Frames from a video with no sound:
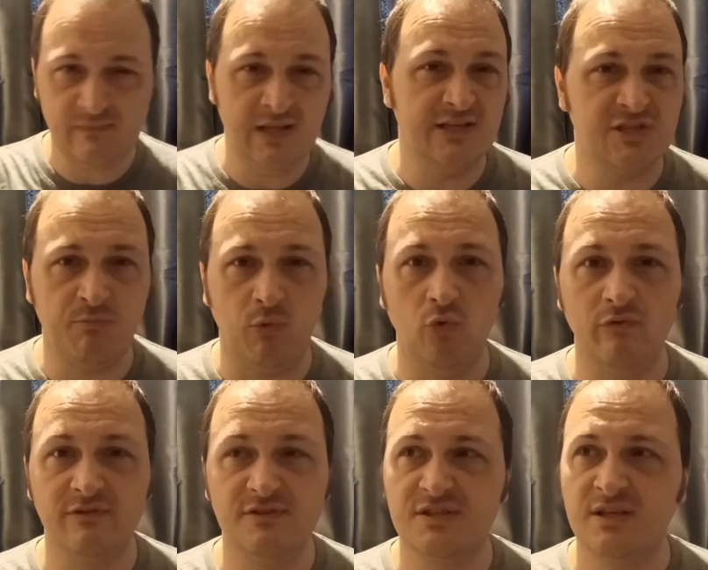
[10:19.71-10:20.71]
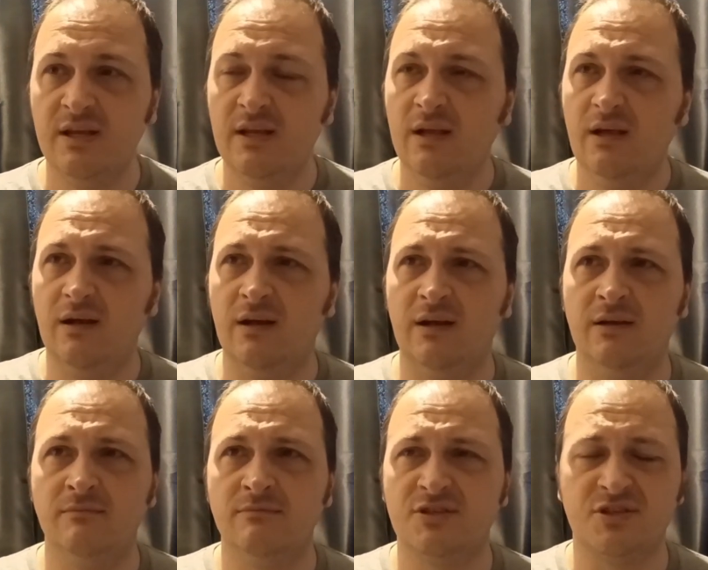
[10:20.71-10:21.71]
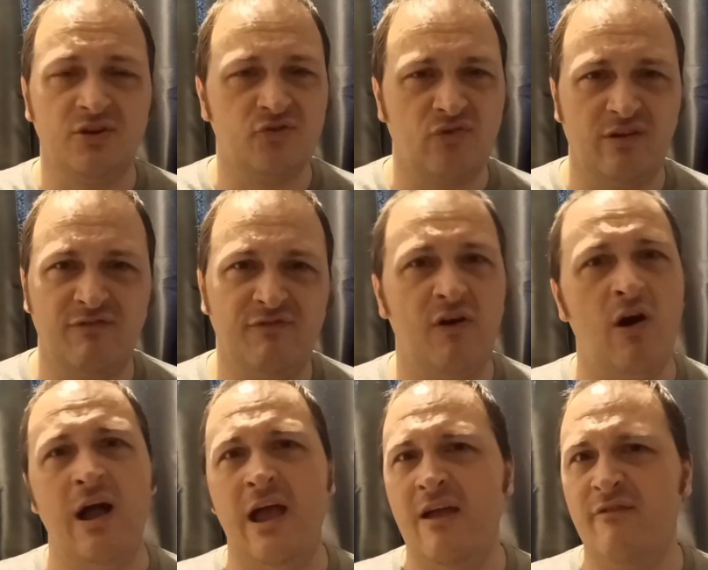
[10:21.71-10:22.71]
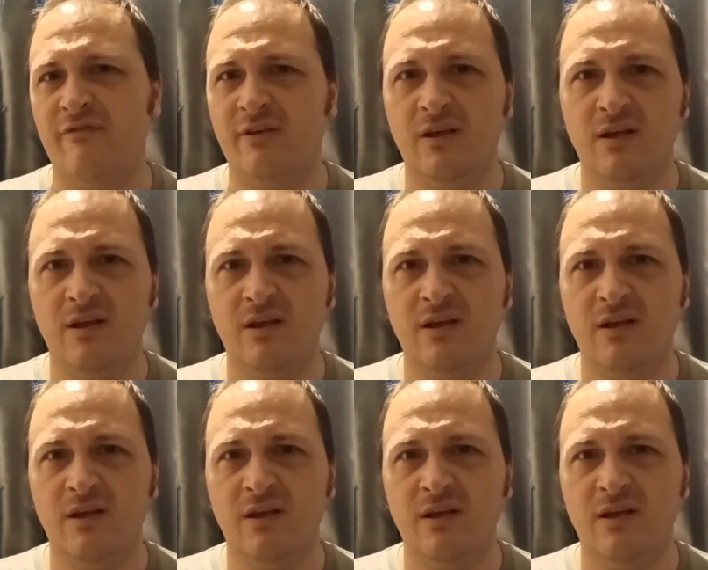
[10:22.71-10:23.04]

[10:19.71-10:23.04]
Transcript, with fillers: Explorers, um, Star Trek five,